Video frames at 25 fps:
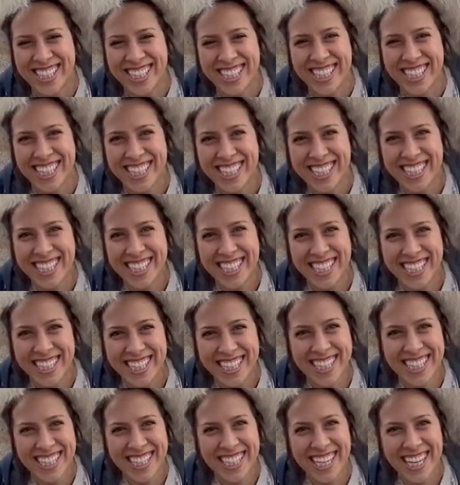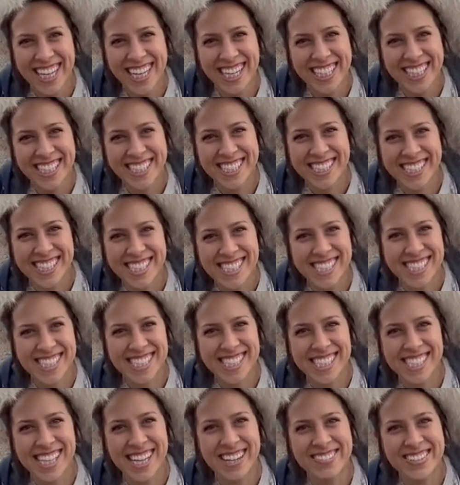Yeah. Is he
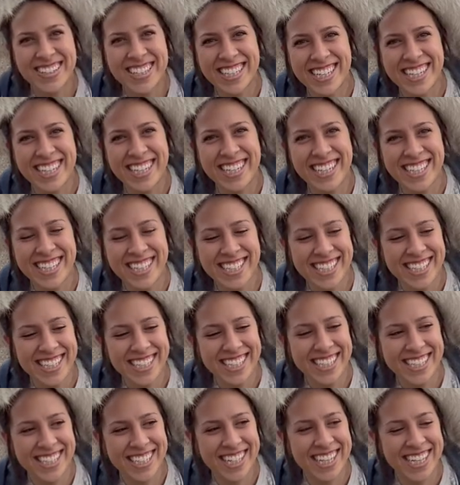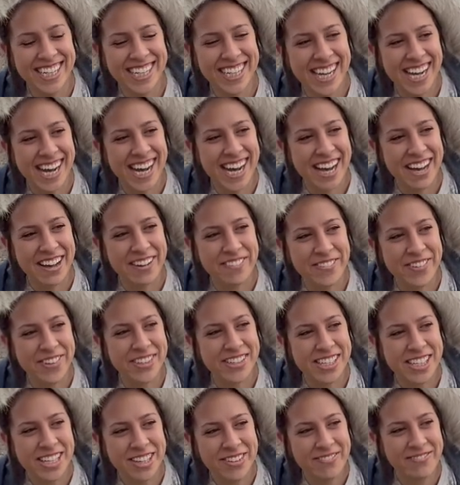just loving it? He is. He's loving I it. I
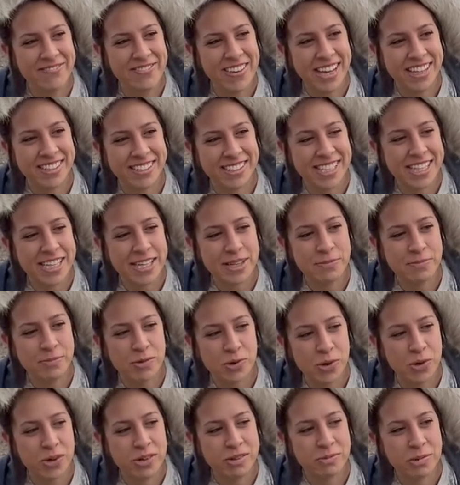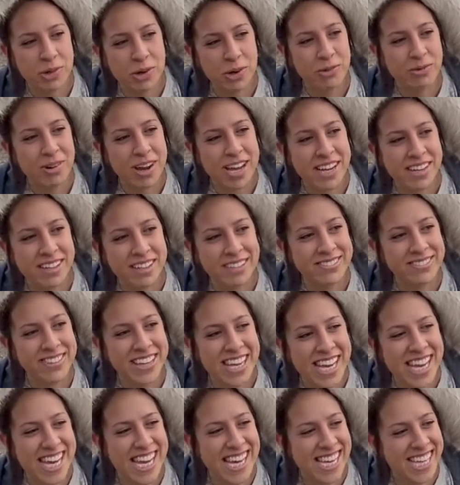feel him melting more and more weight on
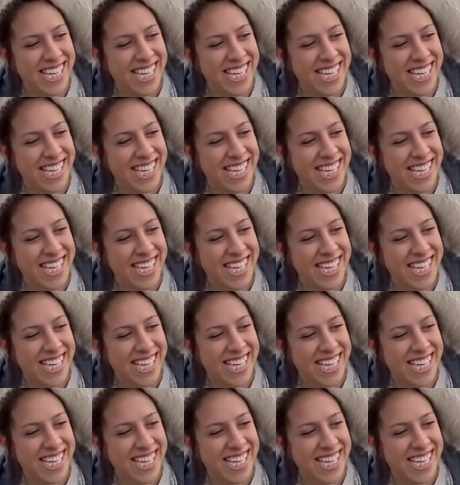me.